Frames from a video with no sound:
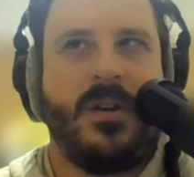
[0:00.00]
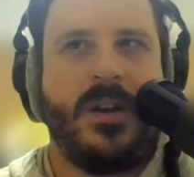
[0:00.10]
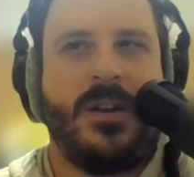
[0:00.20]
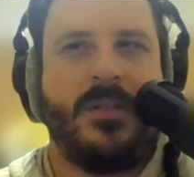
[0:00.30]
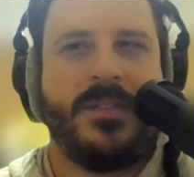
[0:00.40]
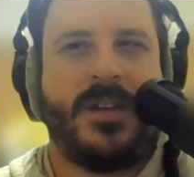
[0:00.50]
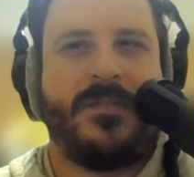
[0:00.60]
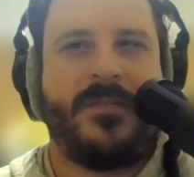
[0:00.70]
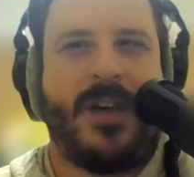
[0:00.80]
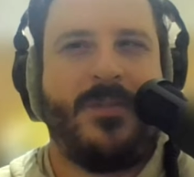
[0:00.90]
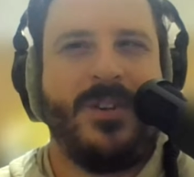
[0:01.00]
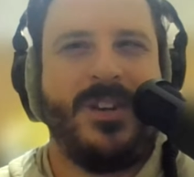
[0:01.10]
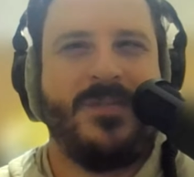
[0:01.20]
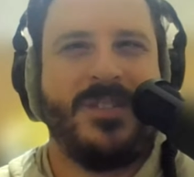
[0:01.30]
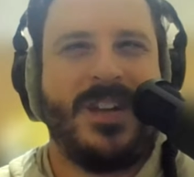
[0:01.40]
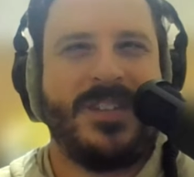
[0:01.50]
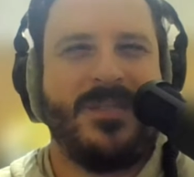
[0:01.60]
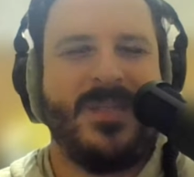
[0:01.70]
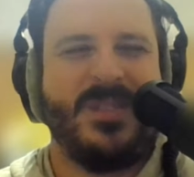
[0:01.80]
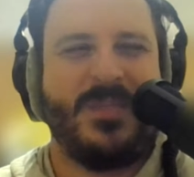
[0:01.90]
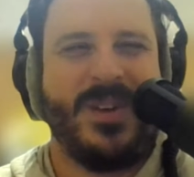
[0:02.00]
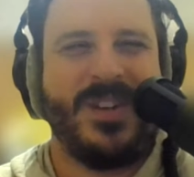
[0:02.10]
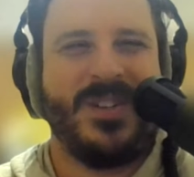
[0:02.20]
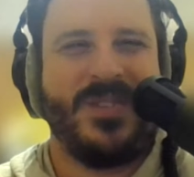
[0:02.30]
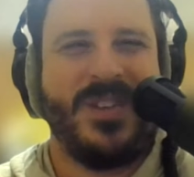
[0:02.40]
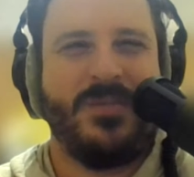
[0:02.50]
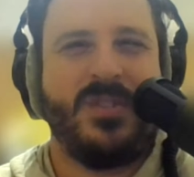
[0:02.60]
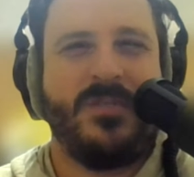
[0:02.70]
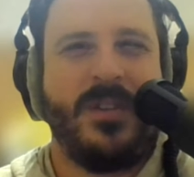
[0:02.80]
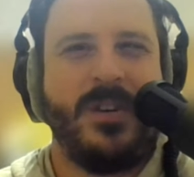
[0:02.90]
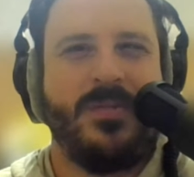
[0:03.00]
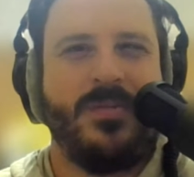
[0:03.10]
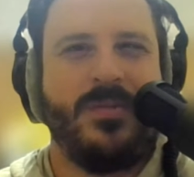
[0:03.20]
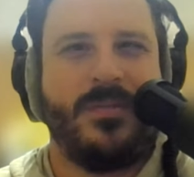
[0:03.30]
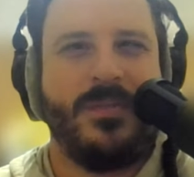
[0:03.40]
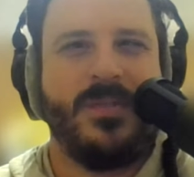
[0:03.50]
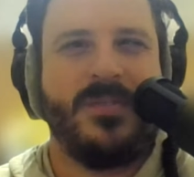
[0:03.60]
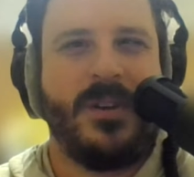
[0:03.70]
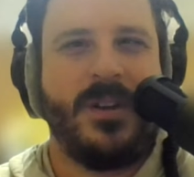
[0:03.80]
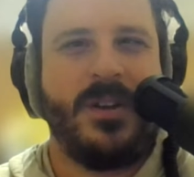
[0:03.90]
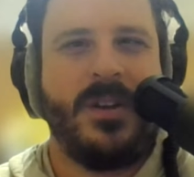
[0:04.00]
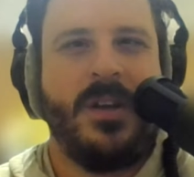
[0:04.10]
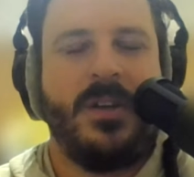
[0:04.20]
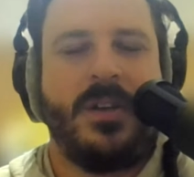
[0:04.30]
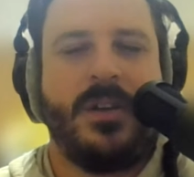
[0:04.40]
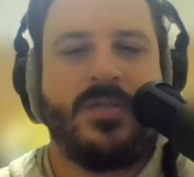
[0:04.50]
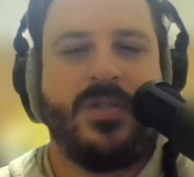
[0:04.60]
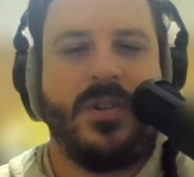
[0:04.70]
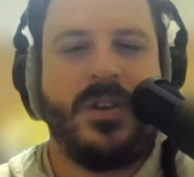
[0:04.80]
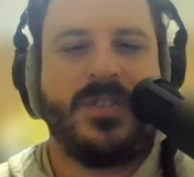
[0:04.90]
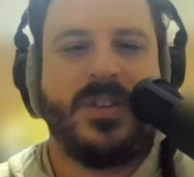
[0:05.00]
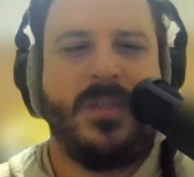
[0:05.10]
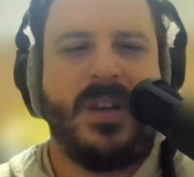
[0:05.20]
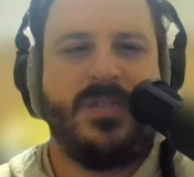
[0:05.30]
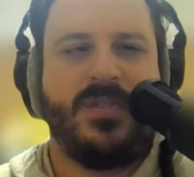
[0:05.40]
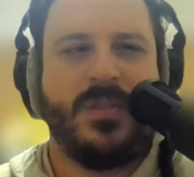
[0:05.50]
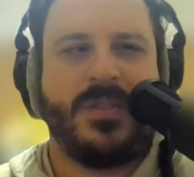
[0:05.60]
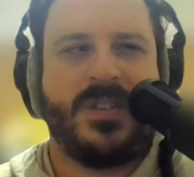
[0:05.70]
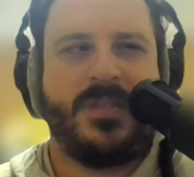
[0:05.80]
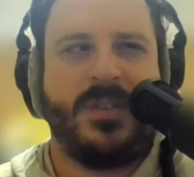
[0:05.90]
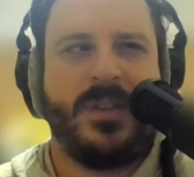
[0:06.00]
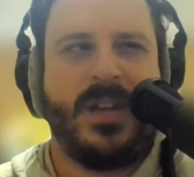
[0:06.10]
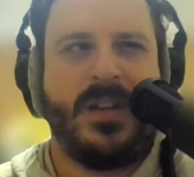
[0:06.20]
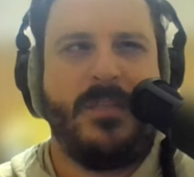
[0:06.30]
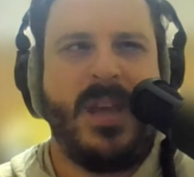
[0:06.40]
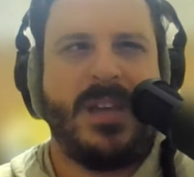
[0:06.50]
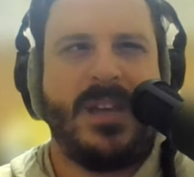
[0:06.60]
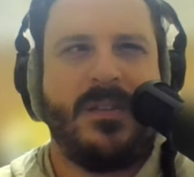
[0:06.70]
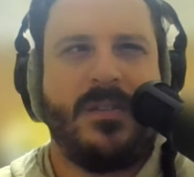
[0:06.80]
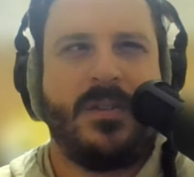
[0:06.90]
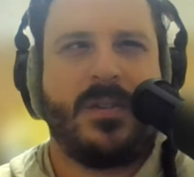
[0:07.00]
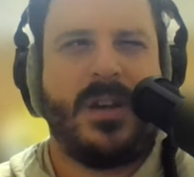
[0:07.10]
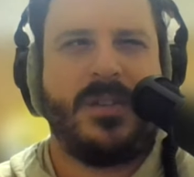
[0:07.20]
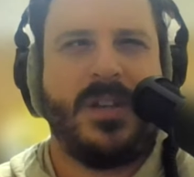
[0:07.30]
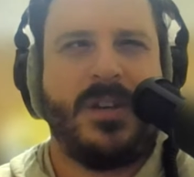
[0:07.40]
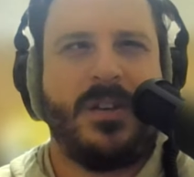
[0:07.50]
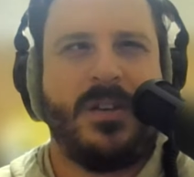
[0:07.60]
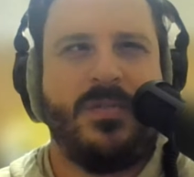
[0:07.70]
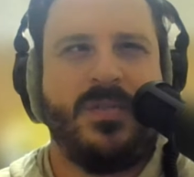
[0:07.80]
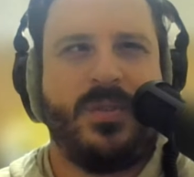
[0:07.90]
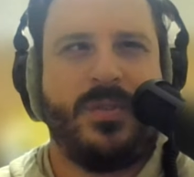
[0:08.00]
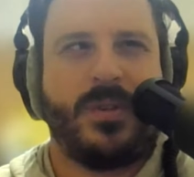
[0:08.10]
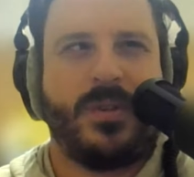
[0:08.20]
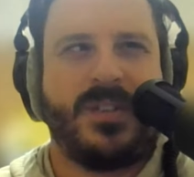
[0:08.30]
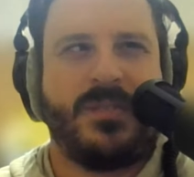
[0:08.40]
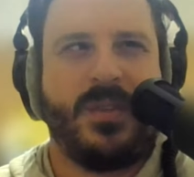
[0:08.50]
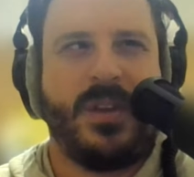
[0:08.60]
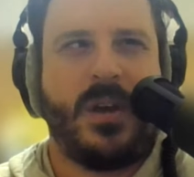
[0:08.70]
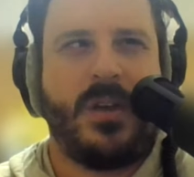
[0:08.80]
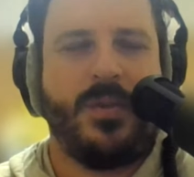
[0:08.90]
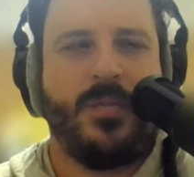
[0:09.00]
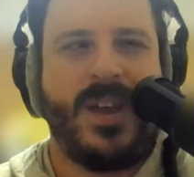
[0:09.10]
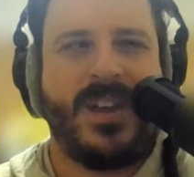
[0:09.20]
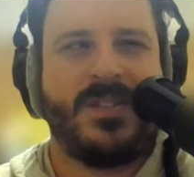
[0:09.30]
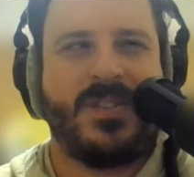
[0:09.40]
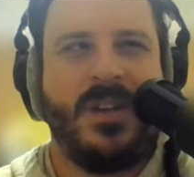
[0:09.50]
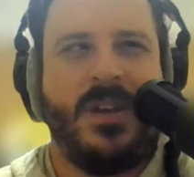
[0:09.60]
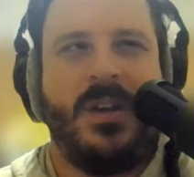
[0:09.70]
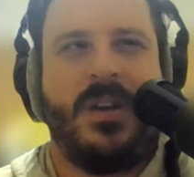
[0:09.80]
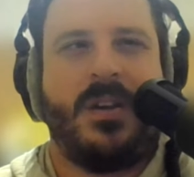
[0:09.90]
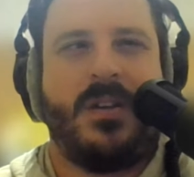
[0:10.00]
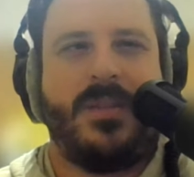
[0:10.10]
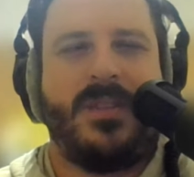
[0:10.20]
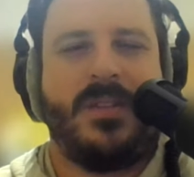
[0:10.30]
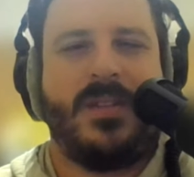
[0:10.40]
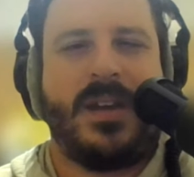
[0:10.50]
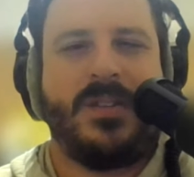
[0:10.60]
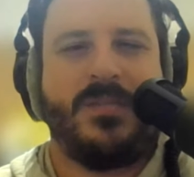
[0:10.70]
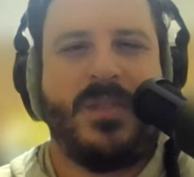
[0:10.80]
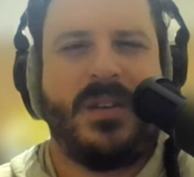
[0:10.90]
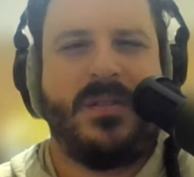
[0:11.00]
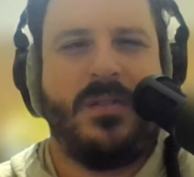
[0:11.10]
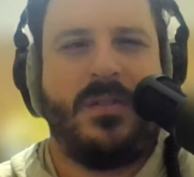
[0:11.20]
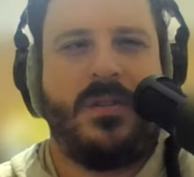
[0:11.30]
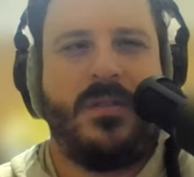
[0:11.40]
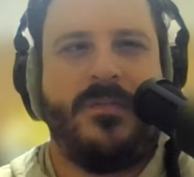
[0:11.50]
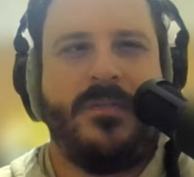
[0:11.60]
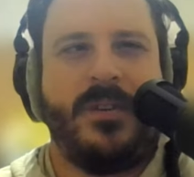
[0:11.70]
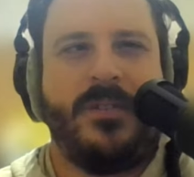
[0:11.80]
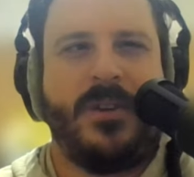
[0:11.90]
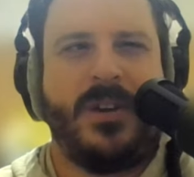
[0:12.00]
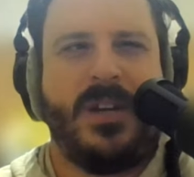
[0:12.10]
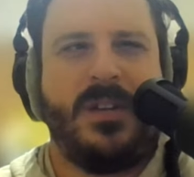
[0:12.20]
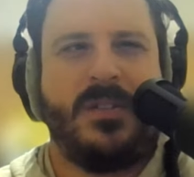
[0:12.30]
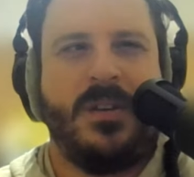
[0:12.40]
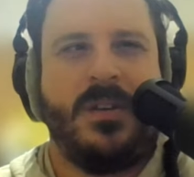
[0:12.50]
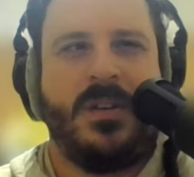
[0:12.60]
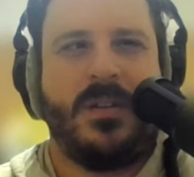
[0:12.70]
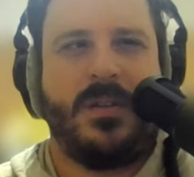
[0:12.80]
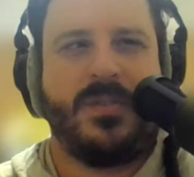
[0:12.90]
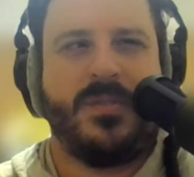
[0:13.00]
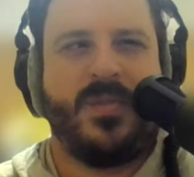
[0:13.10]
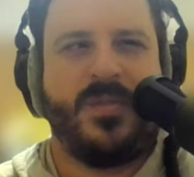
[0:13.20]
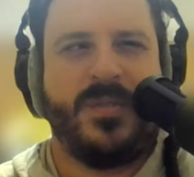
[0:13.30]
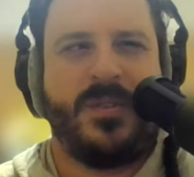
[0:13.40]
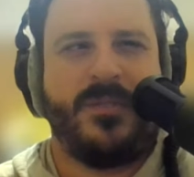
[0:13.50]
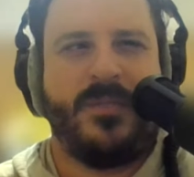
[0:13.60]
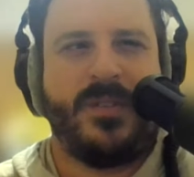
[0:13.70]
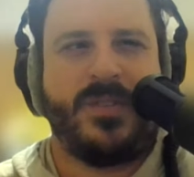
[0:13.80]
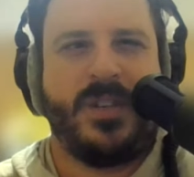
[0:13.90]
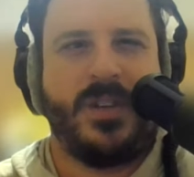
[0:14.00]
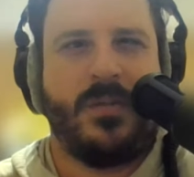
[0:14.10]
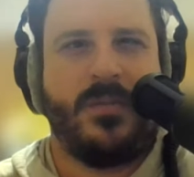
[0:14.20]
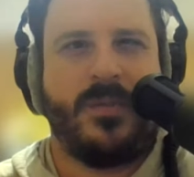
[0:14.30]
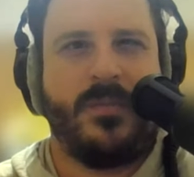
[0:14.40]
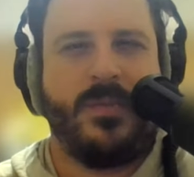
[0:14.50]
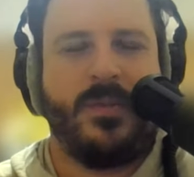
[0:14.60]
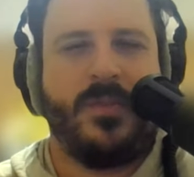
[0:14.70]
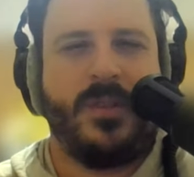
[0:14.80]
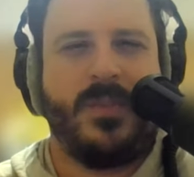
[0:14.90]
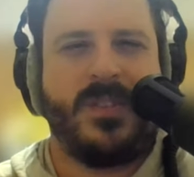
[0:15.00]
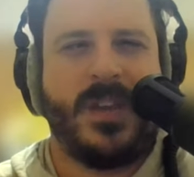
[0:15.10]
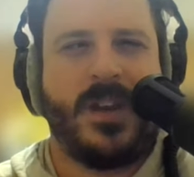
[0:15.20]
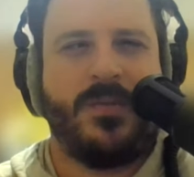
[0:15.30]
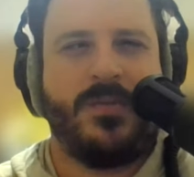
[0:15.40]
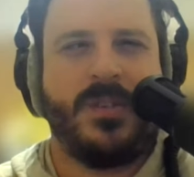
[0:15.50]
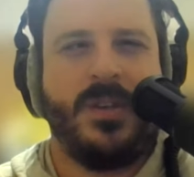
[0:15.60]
it was not flowery. It was not some inspirational thing. It was just very cool. It was very, TuneIn is committed to accessibility and making their content usable or accessible in other ways. And that has been very, very neat. And there were some quotes in there from their CEO and from Louis-Philippe Messier, who's